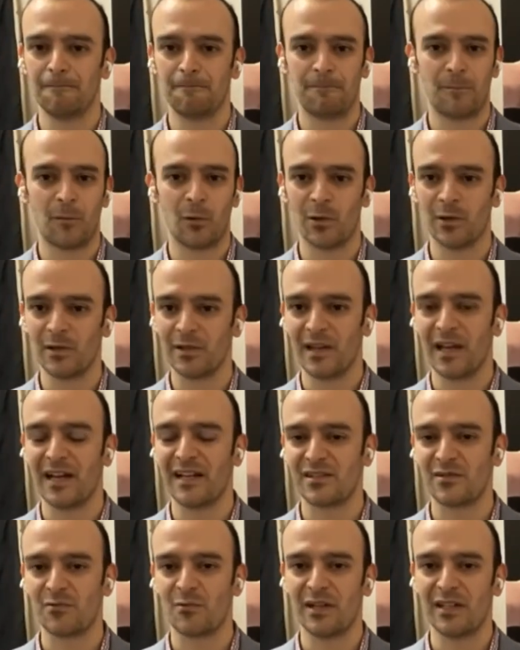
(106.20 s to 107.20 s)
for the
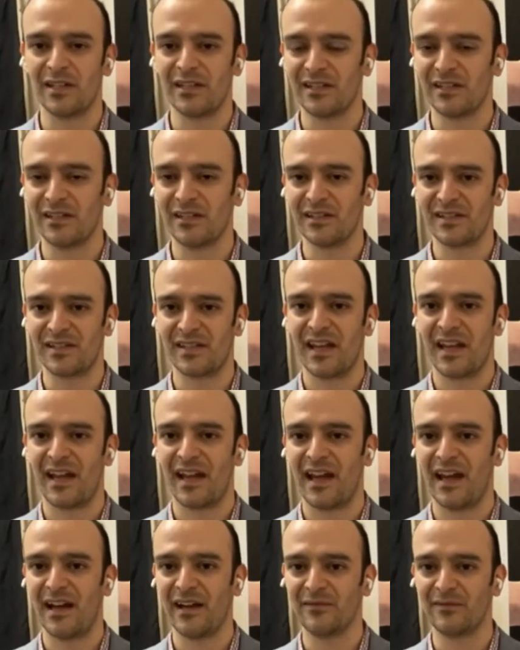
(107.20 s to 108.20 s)
last 20 years,
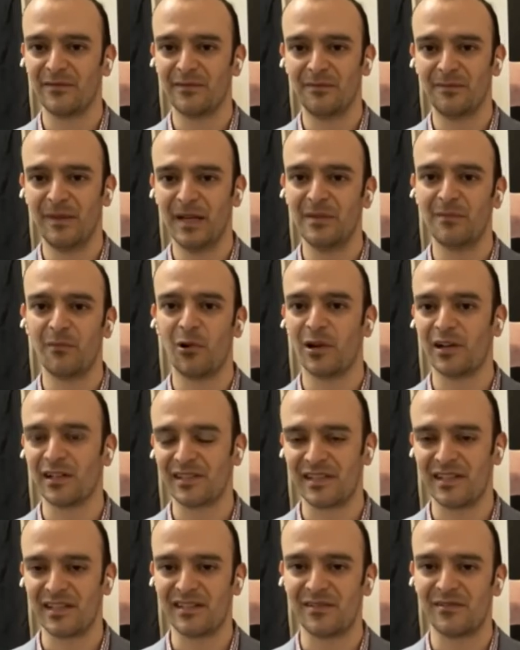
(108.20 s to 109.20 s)
have many more
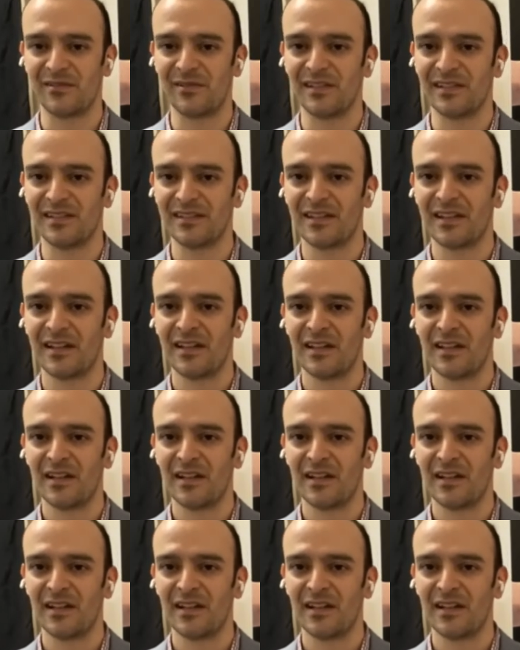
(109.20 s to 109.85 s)
accessories.